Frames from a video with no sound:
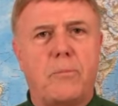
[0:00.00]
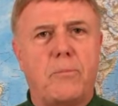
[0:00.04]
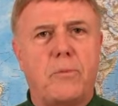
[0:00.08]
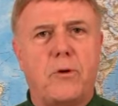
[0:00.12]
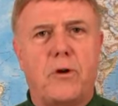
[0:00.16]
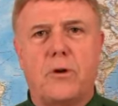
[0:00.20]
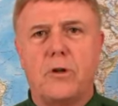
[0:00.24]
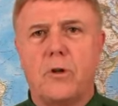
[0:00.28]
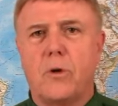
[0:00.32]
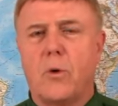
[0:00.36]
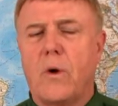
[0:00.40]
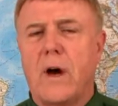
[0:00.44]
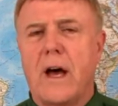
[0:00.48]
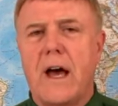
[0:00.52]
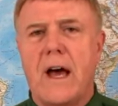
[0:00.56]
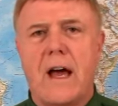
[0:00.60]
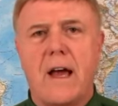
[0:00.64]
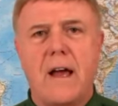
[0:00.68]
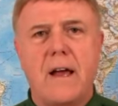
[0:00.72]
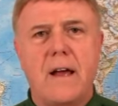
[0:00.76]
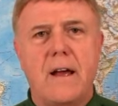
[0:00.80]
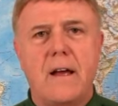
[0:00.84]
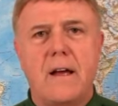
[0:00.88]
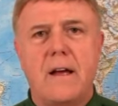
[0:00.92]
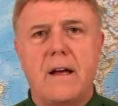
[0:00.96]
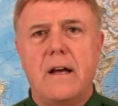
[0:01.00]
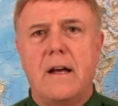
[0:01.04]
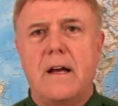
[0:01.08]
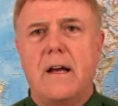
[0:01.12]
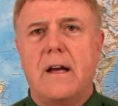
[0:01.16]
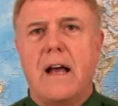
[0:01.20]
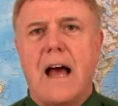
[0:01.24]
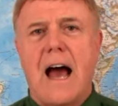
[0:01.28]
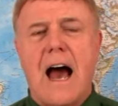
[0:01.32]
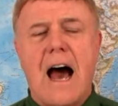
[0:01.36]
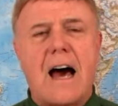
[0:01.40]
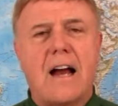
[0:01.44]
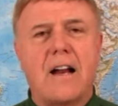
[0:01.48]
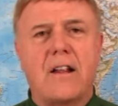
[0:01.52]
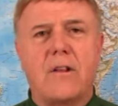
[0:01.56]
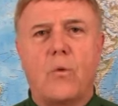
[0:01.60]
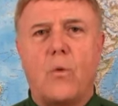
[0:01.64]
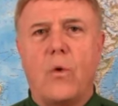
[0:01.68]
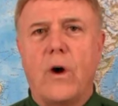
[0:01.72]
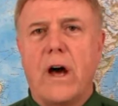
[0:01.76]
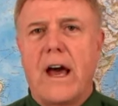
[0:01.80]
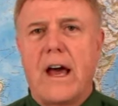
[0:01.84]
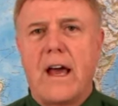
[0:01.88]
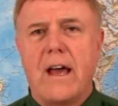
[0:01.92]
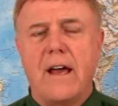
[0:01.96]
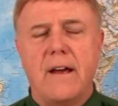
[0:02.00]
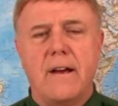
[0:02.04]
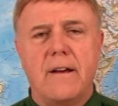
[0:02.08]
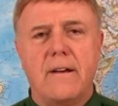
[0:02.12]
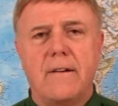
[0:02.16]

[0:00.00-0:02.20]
pulled away, out of the way,